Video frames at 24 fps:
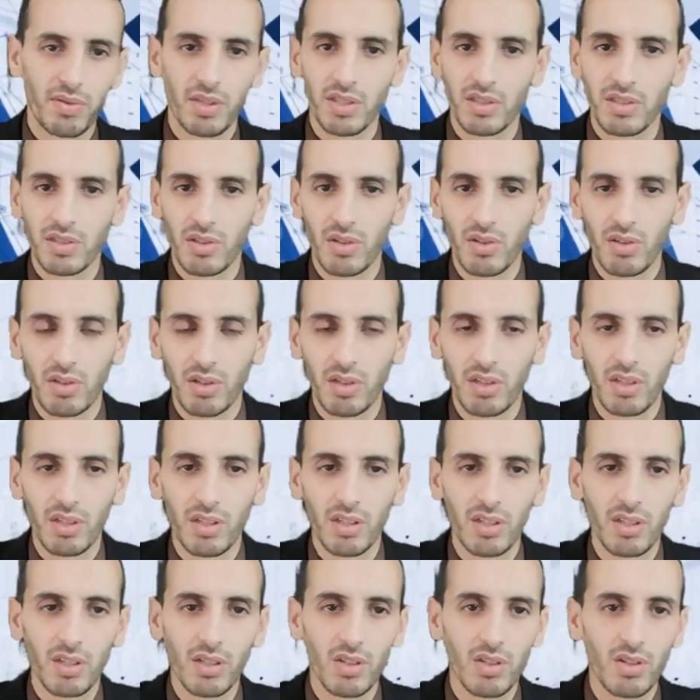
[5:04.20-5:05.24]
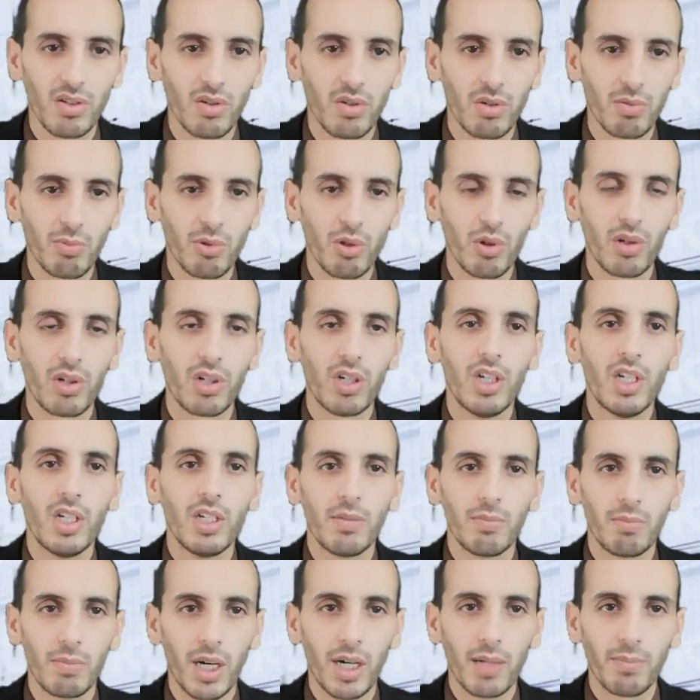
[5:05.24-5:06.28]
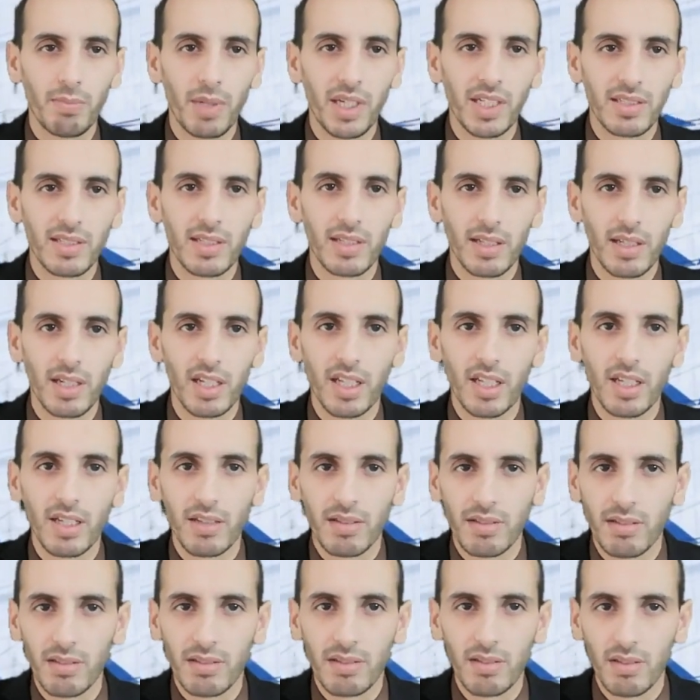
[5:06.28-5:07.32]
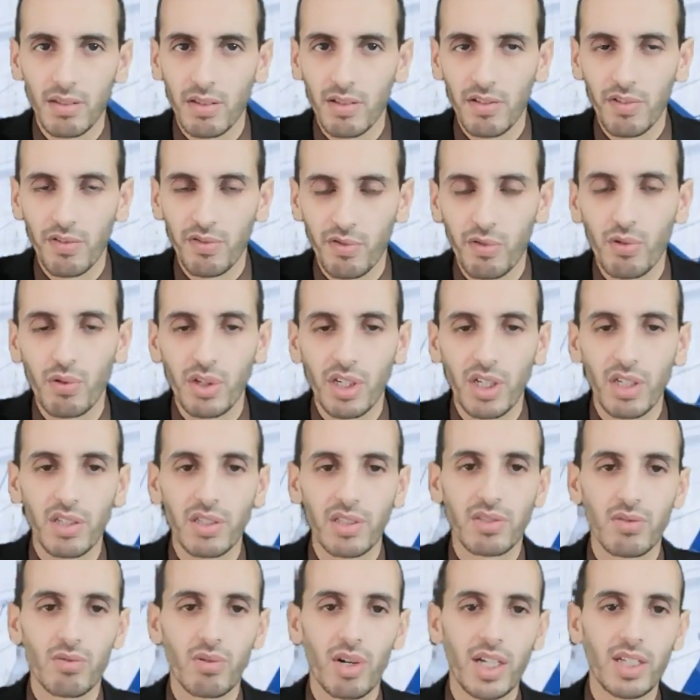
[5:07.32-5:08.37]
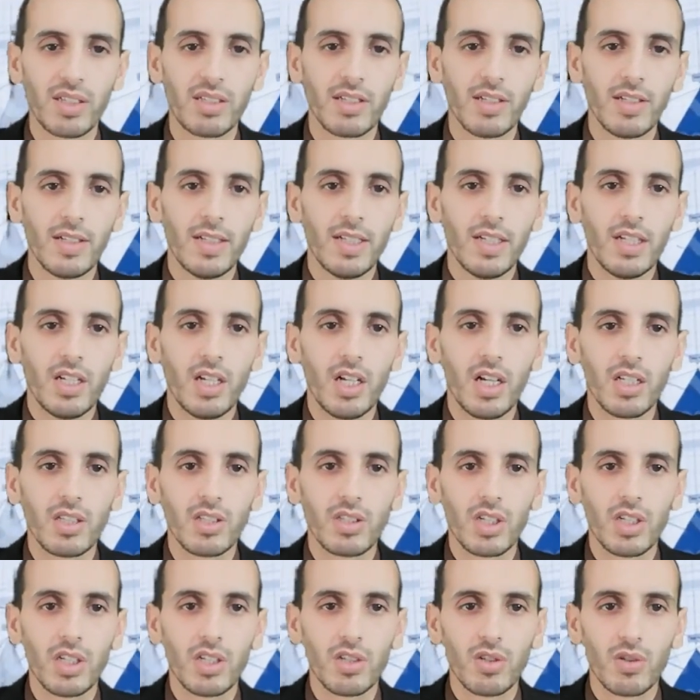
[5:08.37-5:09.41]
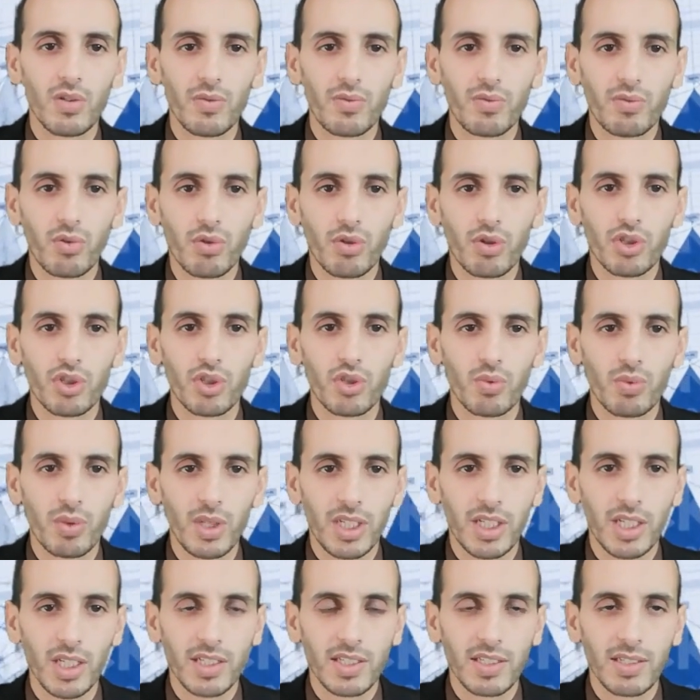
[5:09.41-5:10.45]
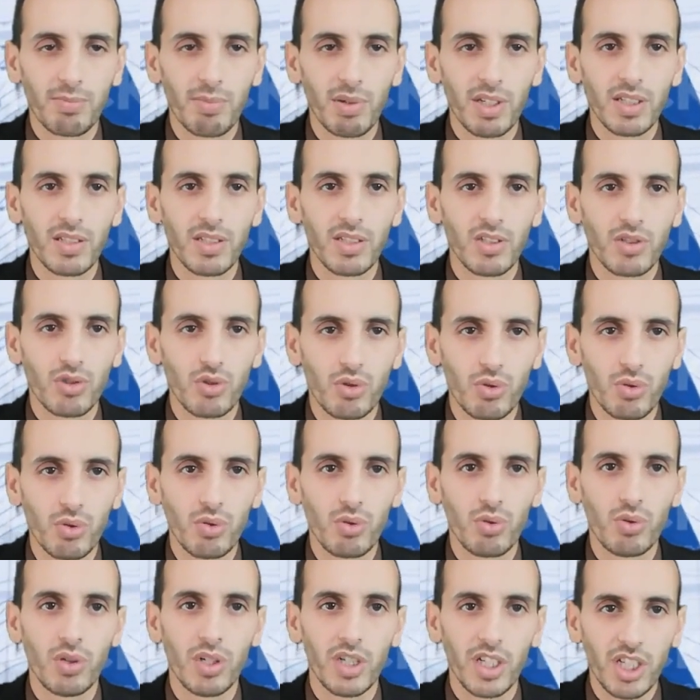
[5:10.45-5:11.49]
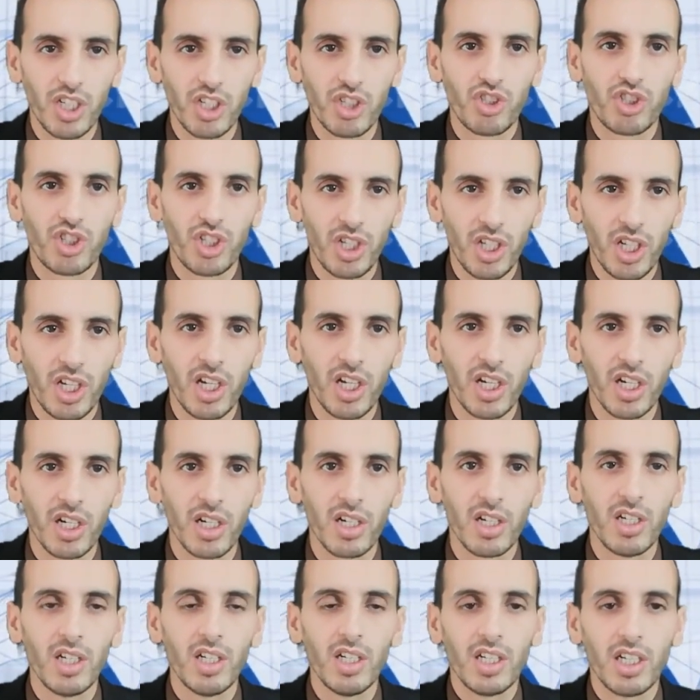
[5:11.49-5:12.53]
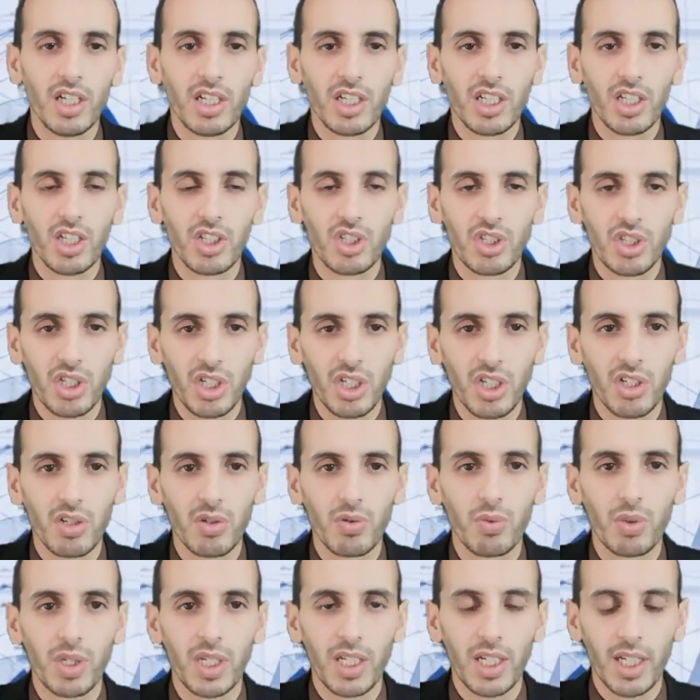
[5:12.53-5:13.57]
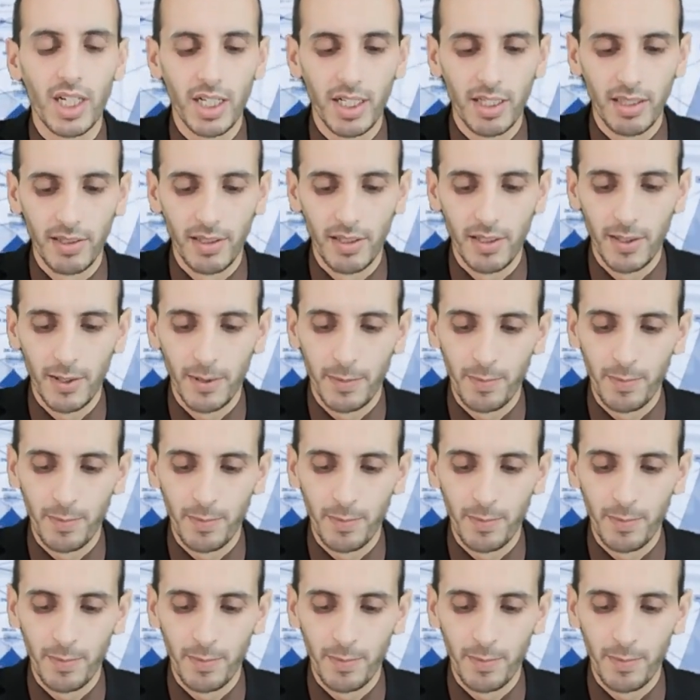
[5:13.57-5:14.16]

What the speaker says: years or more. but basically 4 years, right? And then of course we can split into each year, and each year we can